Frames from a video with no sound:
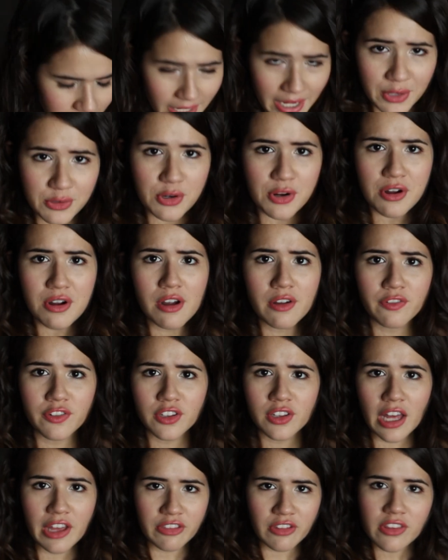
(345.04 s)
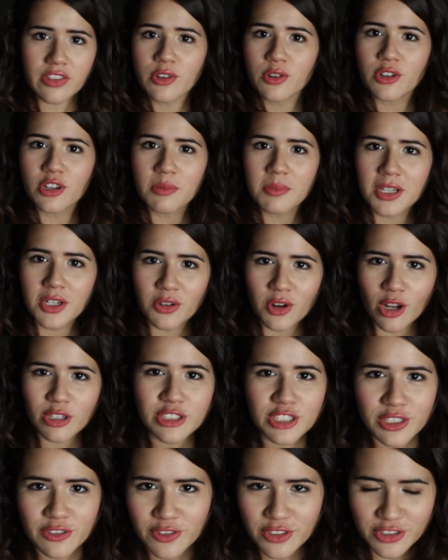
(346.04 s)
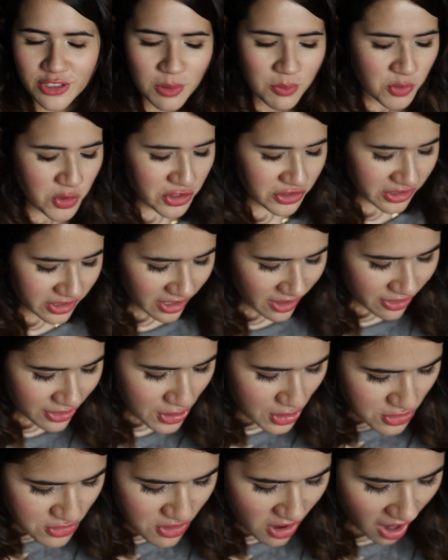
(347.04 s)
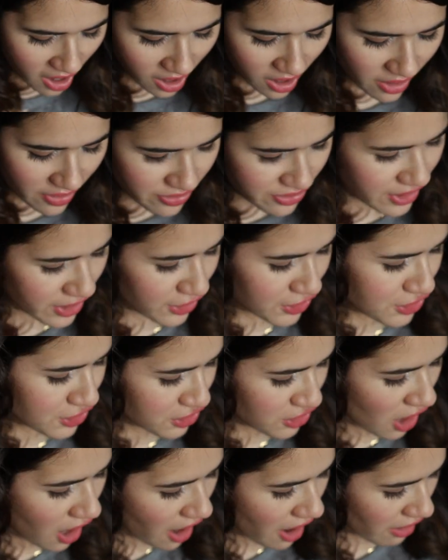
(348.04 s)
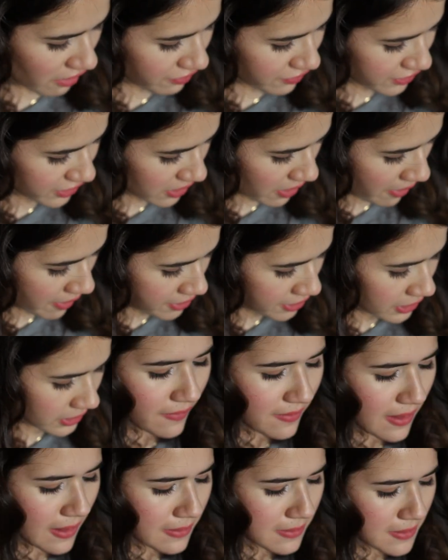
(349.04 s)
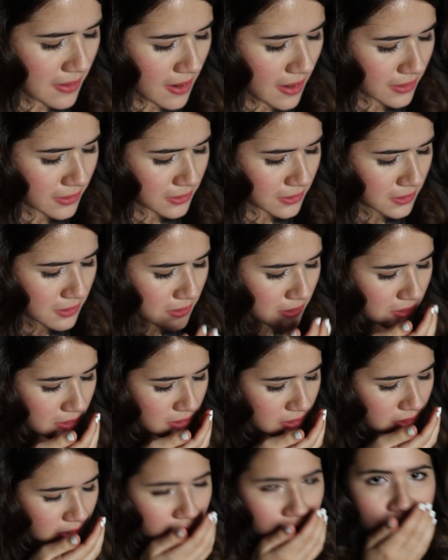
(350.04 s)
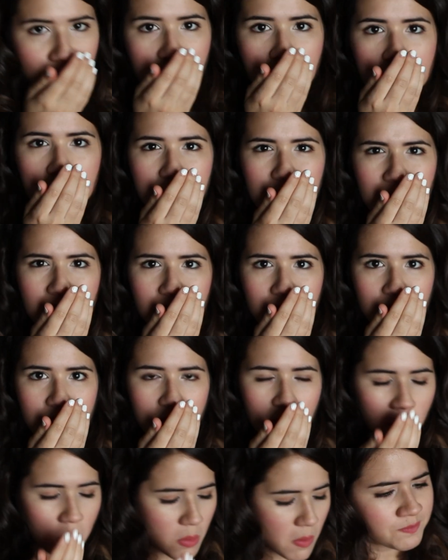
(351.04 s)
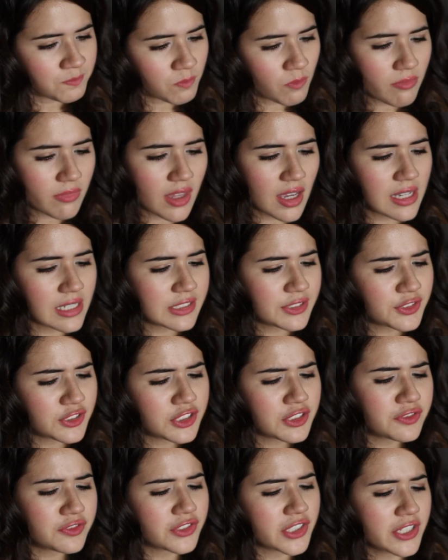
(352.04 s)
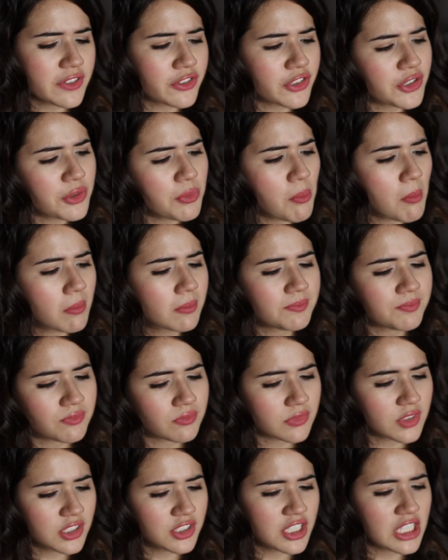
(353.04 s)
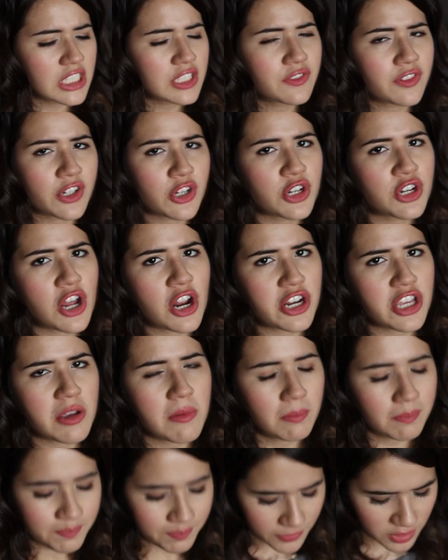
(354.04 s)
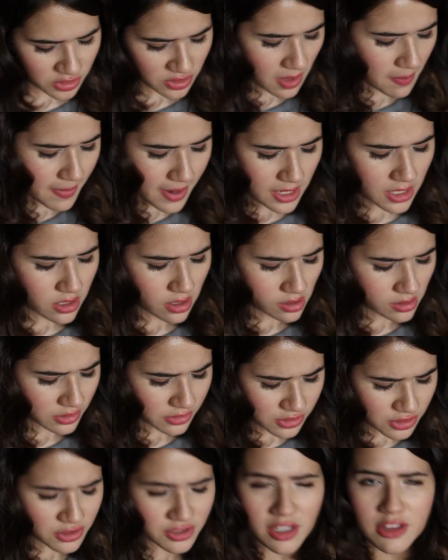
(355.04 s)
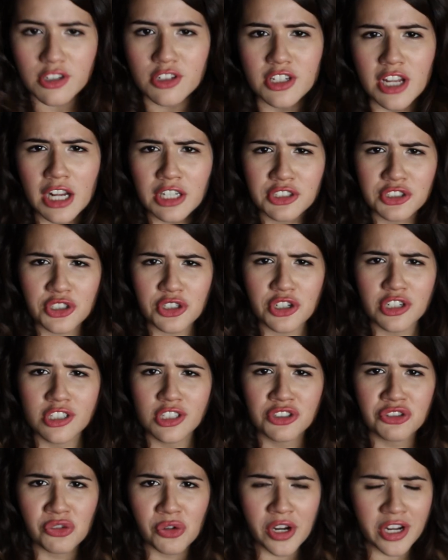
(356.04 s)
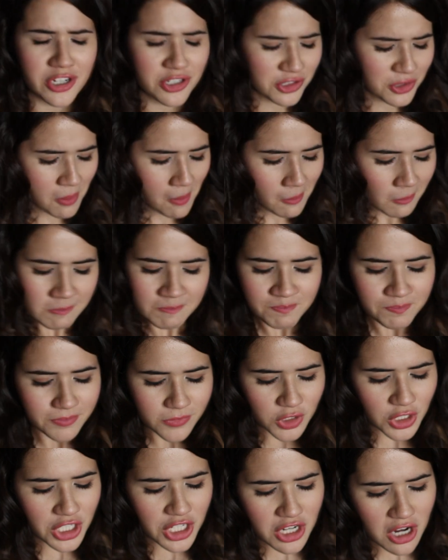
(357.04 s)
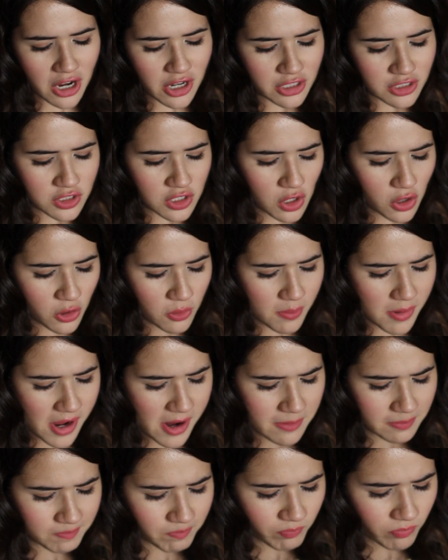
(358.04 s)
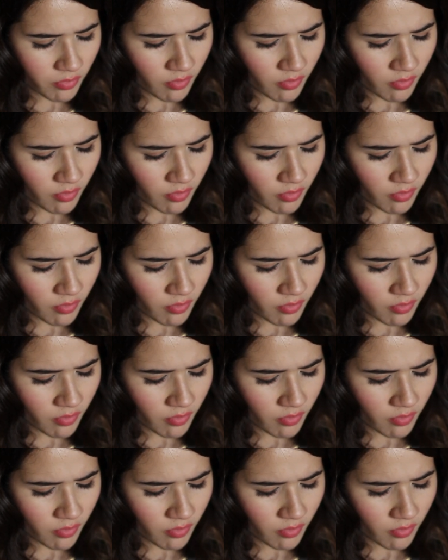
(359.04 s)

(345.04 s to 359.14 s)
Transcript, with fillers: I don't know how I feel. I thought they were gonna be crunchy for some reason, and they're not. They're soft. That texture is so unexpected. As for the flavor, it tastes very nutty. It's not bad at all. It's just that the texture is strange to eat on its own, but